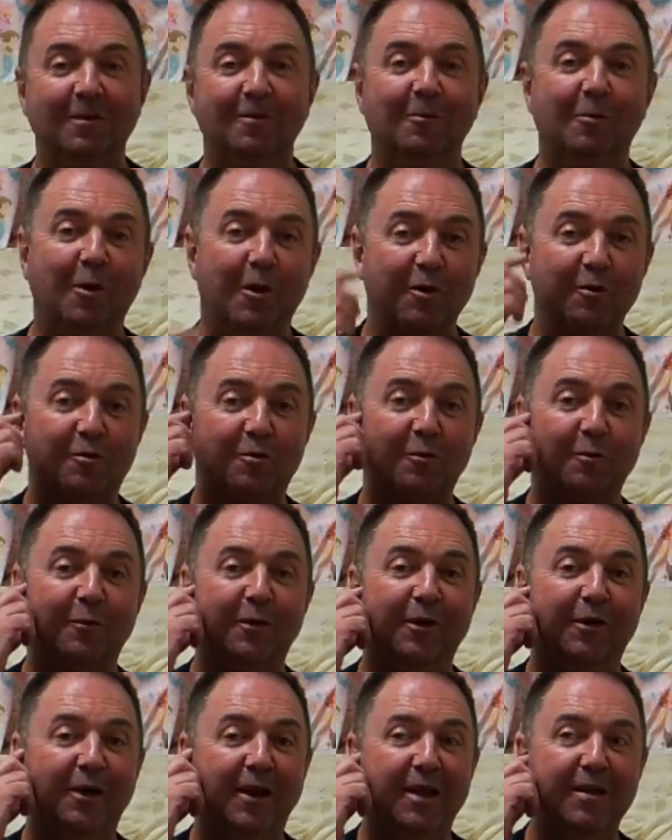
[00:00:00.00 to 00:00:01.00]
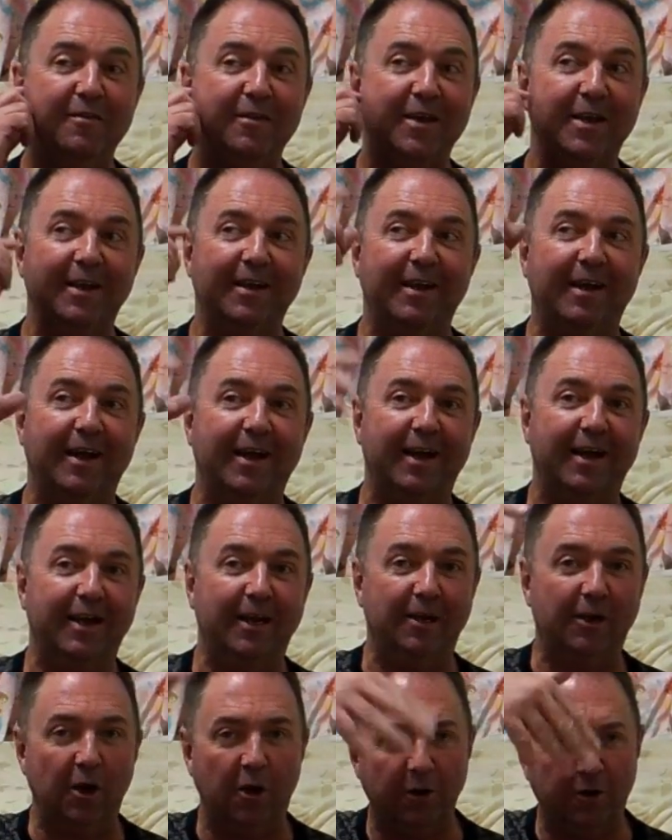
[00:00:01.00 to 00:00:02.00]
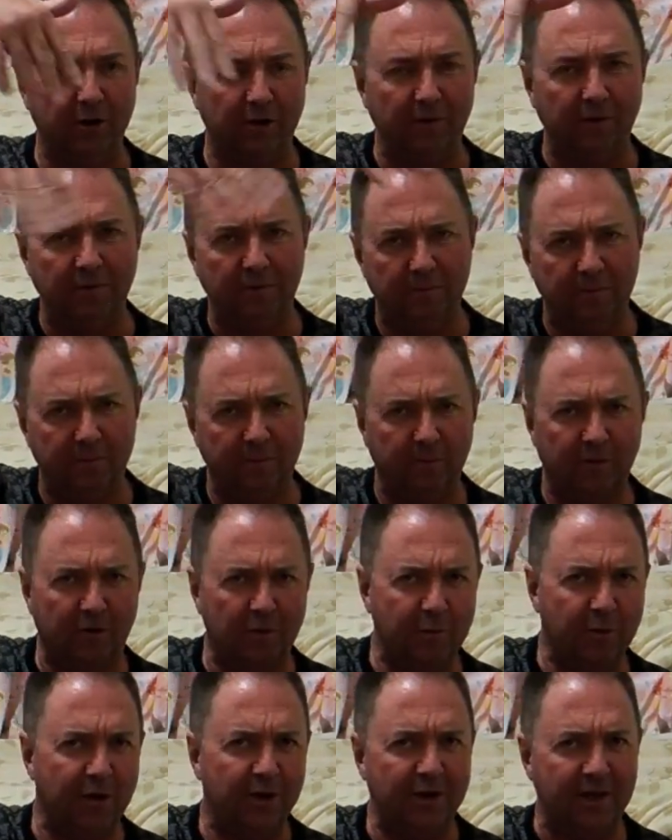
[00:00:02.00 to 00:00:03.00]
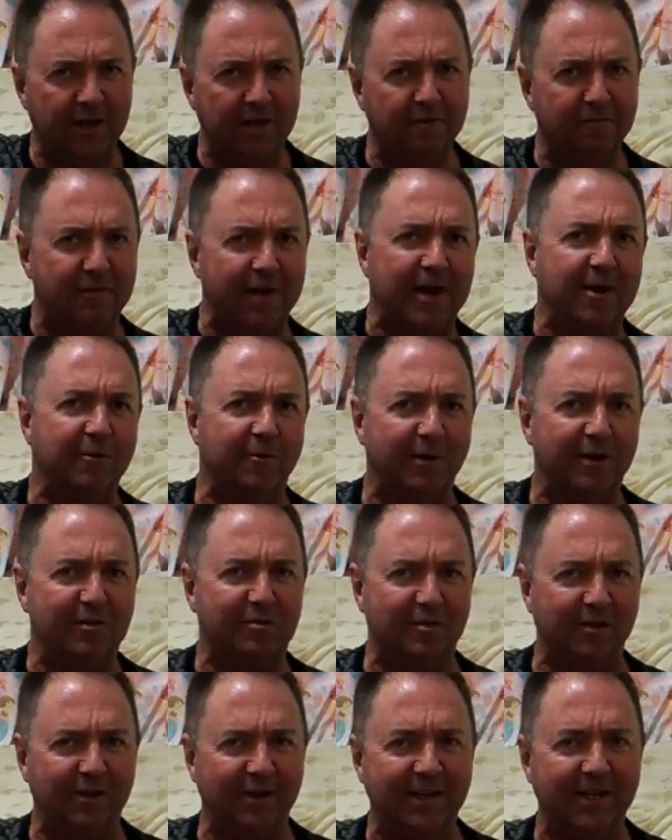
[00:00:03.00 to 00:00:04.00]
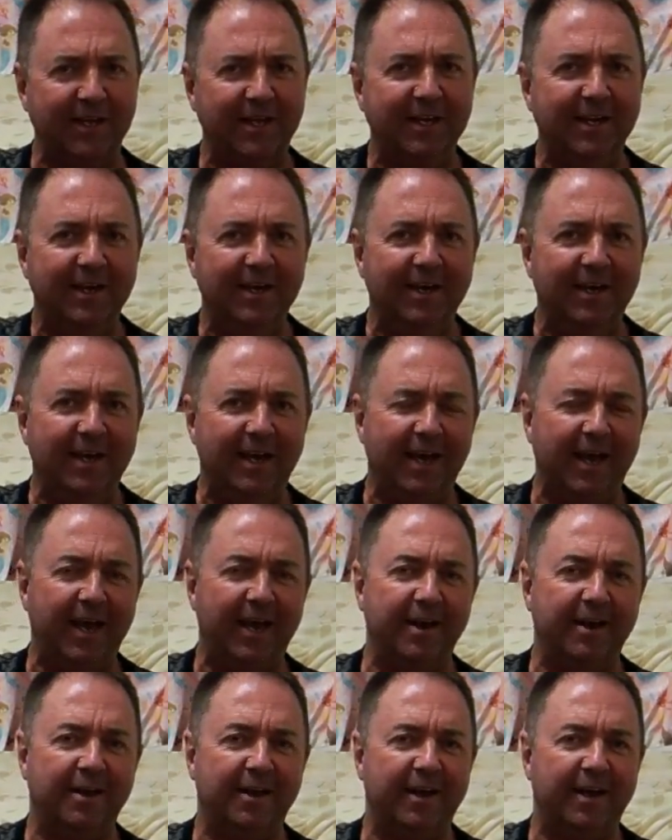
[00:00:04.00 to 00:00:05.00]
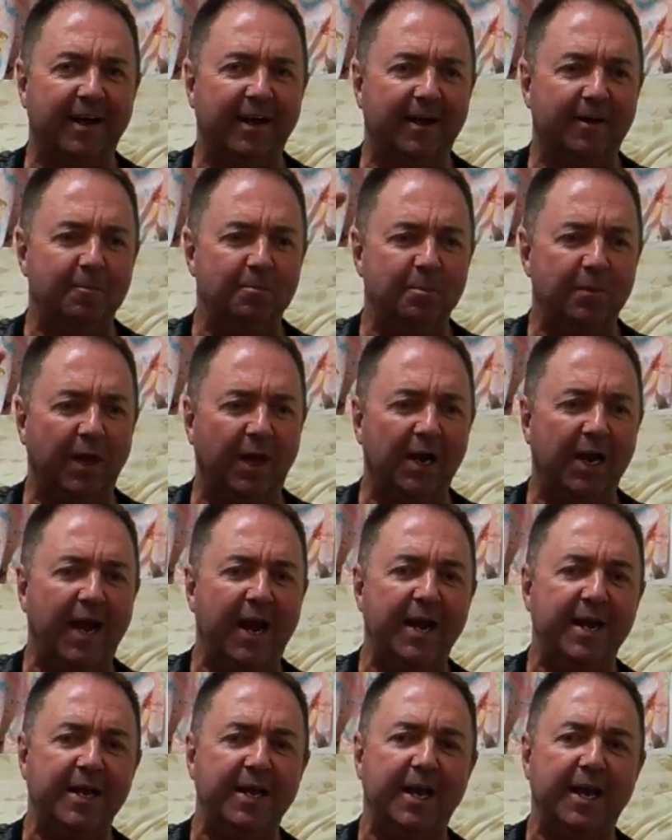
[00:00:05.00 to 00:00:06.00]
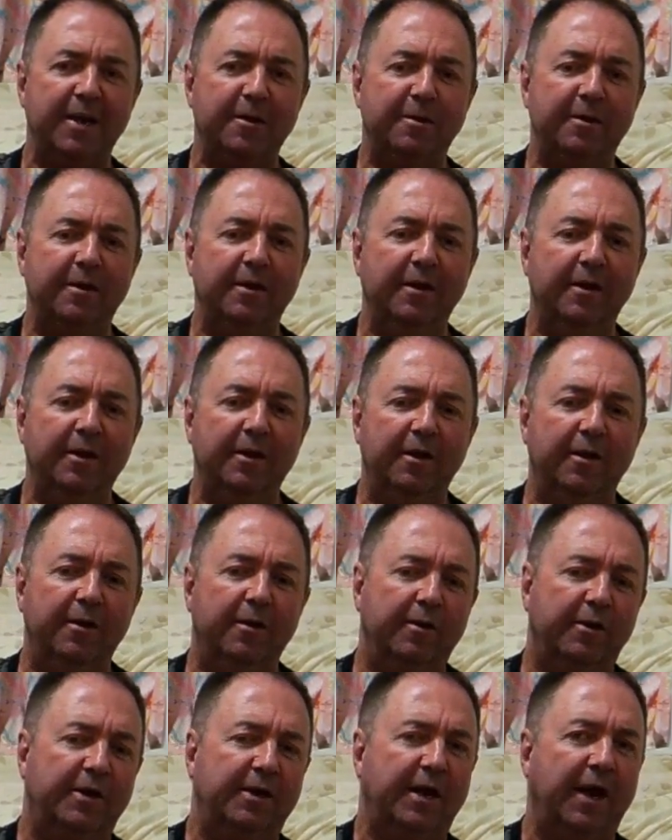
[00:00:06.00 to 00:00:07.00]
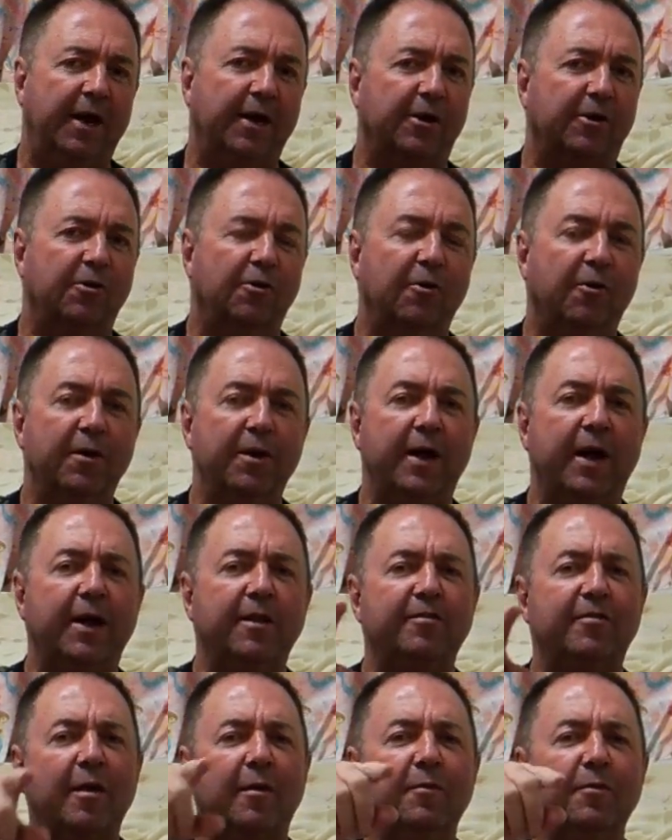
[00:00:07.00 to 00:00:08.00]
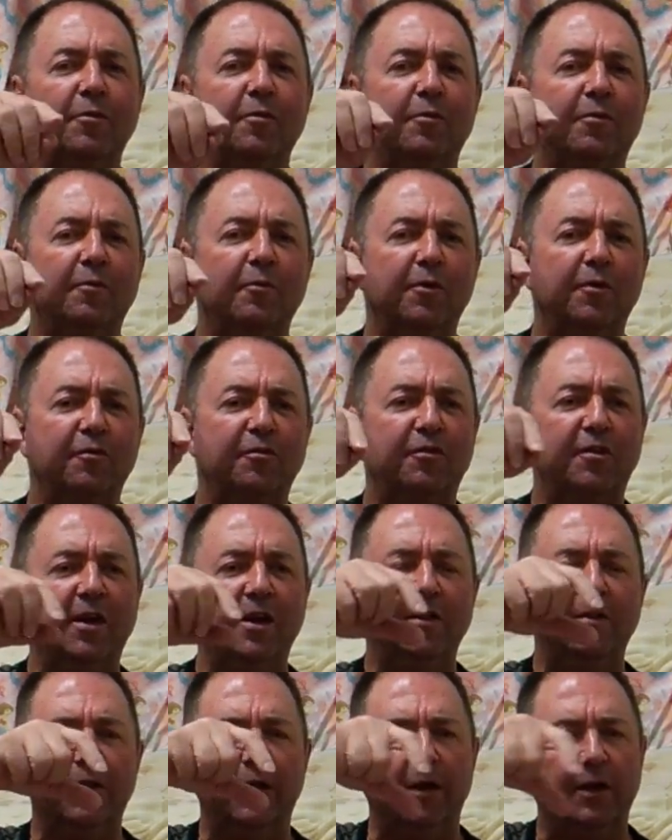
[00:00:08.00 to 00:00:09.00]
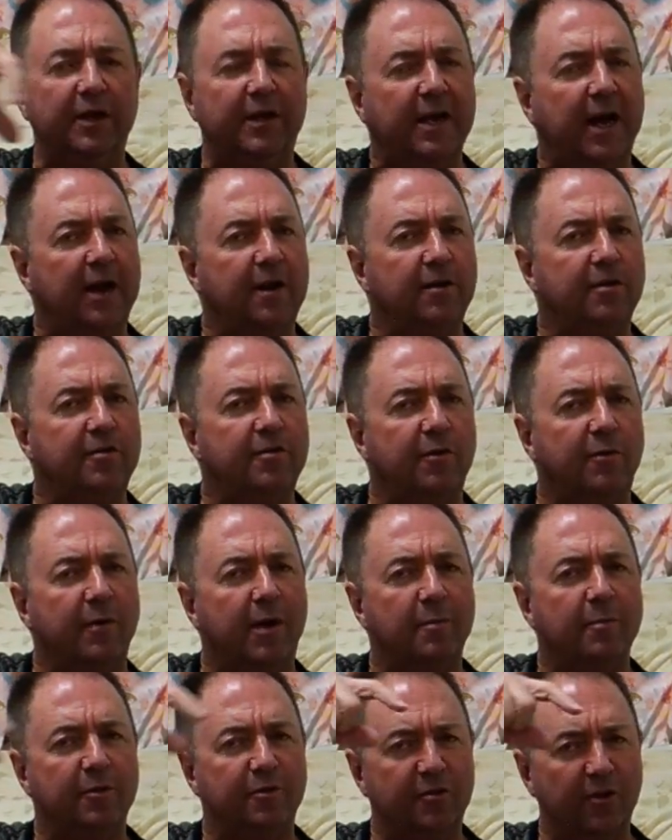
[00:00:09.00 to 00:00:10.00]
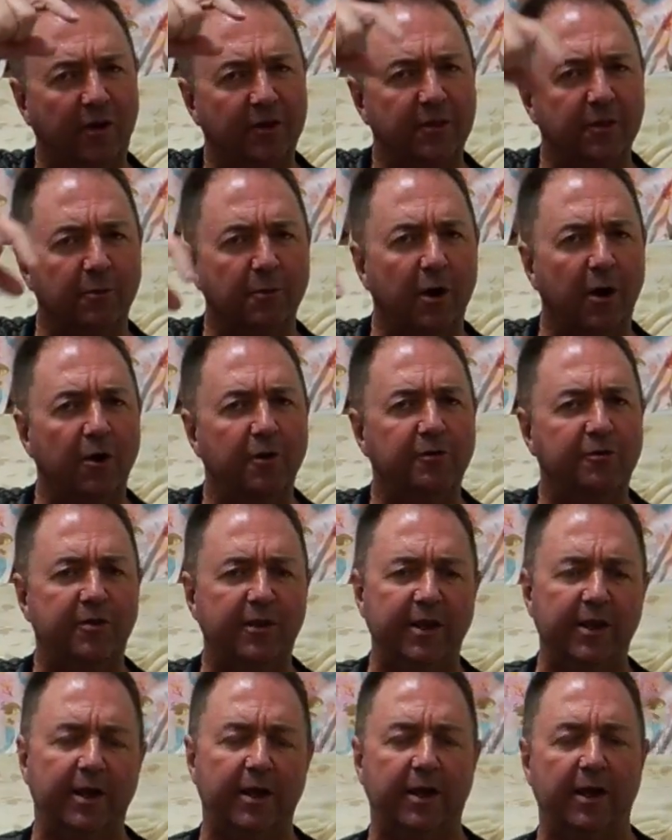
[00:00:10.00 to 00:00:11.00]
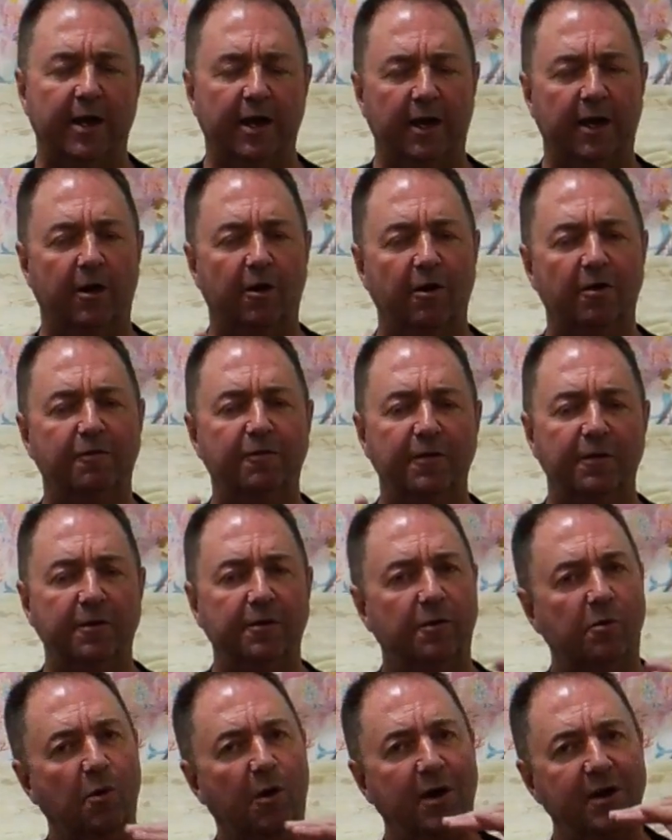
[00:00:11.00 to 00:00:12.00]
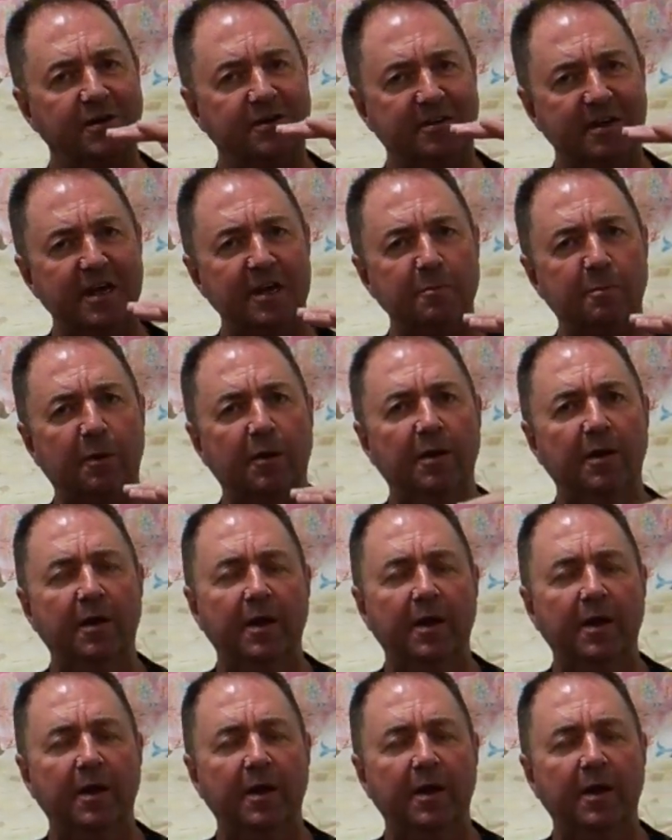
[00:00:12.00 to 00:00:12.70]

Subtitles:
was we were leaving a local community event recently, and a lady had cut a corner, and some of you would have seen the gutters that run beside the roads here are often quite deep